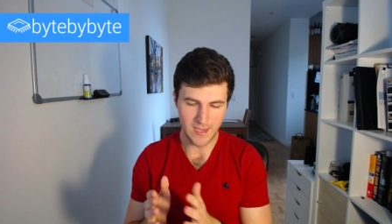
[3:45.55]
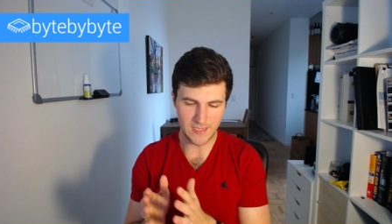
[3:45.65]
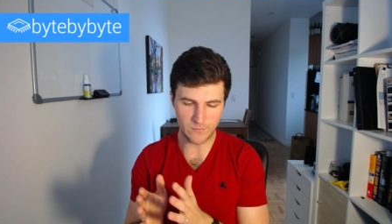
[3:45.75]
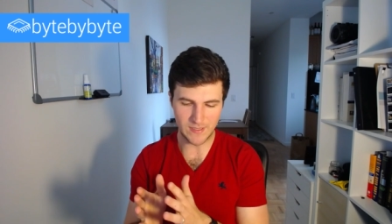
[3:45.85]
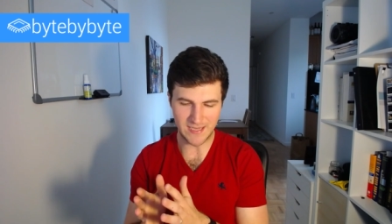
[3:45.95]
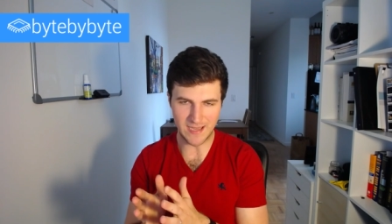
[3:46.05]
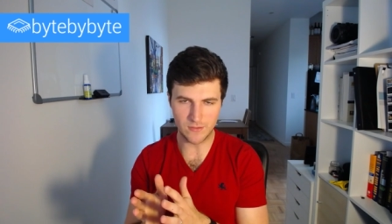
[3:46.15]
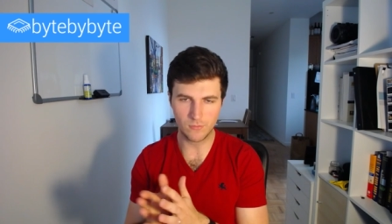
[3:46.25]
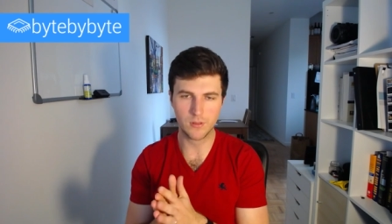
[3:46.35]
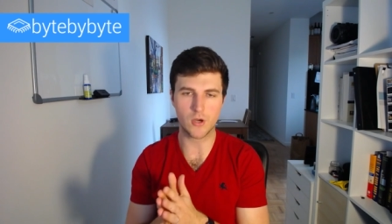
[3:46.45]
is we tend
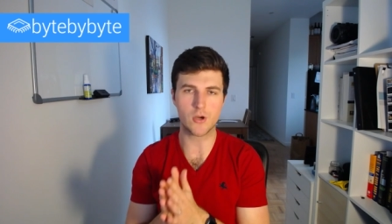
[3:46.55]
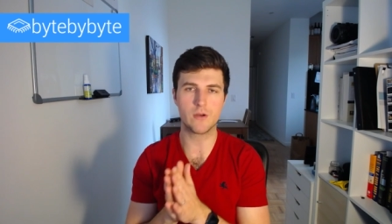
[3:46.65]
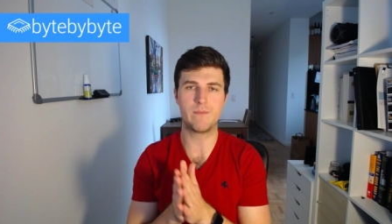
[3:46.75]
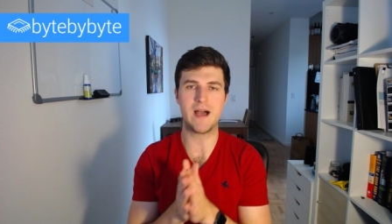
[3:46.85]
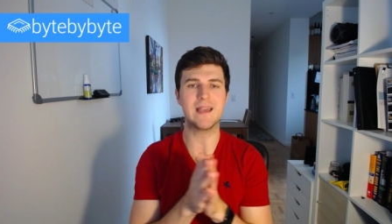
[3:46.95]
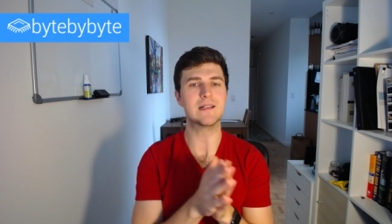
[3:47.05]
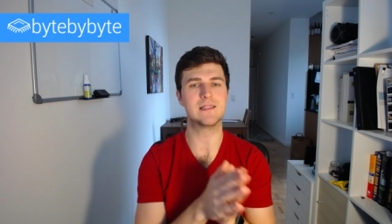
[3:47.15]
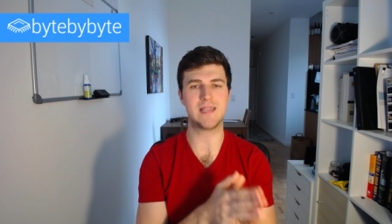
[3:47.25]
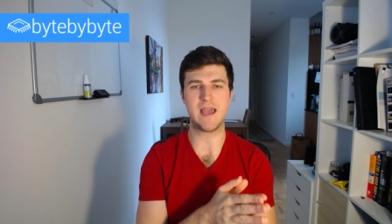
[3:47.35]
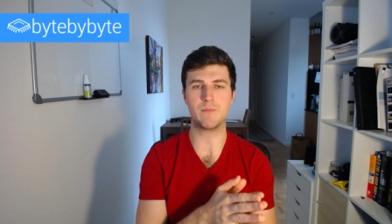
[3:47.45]
to learn by
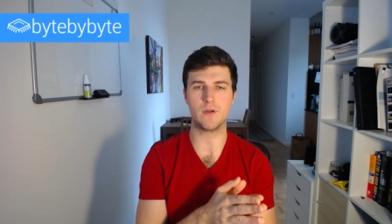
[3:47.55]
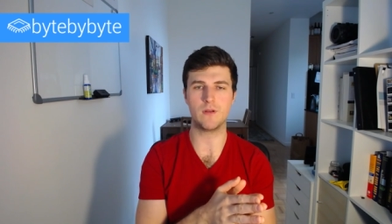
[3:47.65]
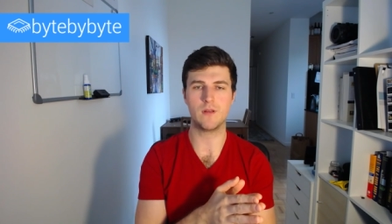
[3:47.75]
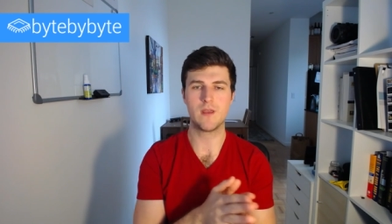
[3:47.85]
example